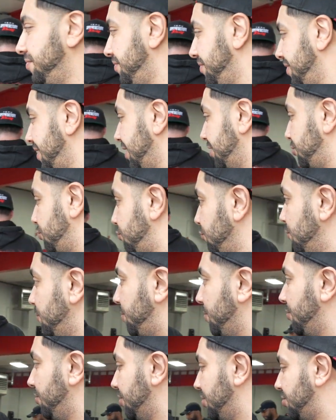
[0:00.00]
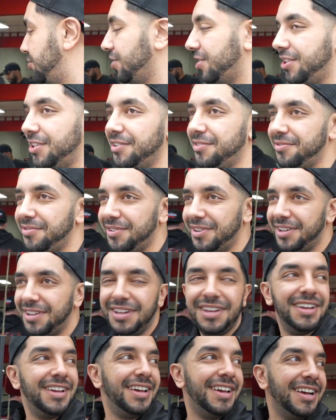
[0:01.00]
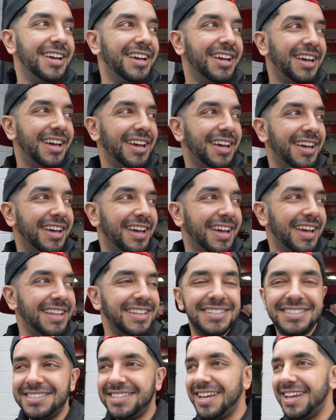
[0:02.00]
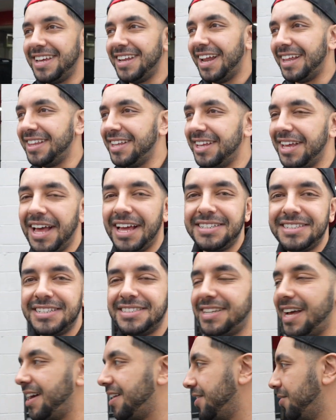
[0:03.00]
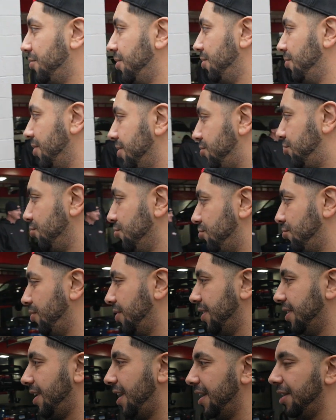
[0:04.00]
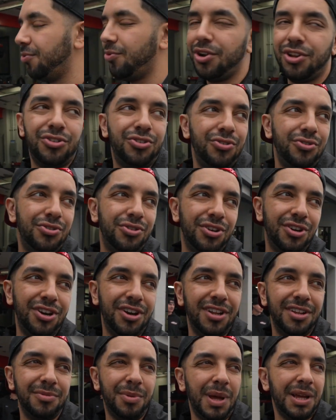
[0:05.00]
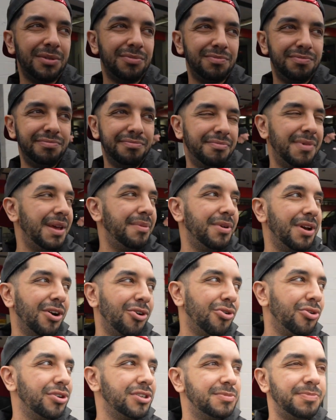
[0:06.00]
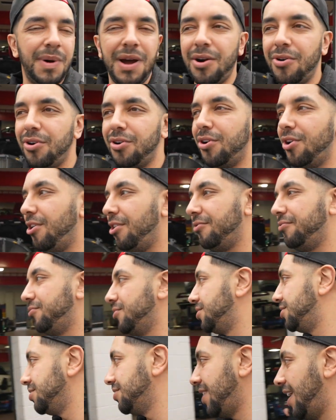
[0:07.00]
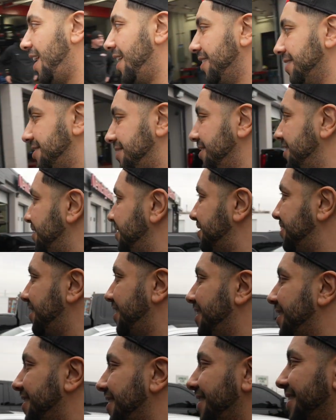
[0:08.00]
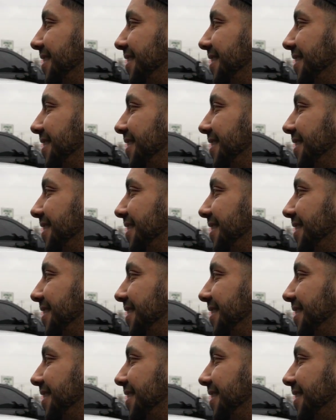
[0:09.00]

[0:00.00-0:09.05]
Like, super restrictive. Insane. I think that's exactly what he wanted. 229. He wanted 230, like maybe a horsepower off, which is honestly insane.